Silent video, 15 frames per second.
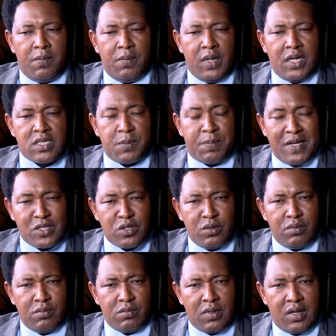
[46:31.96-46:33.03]
As a
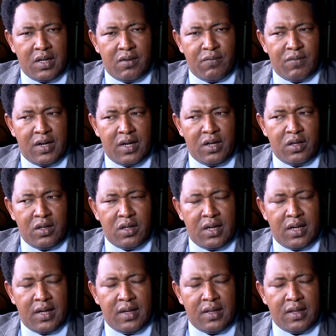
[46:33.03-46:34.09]
person,
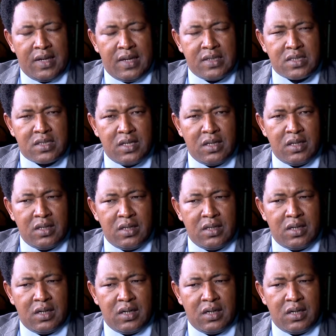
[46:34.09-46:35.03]
I still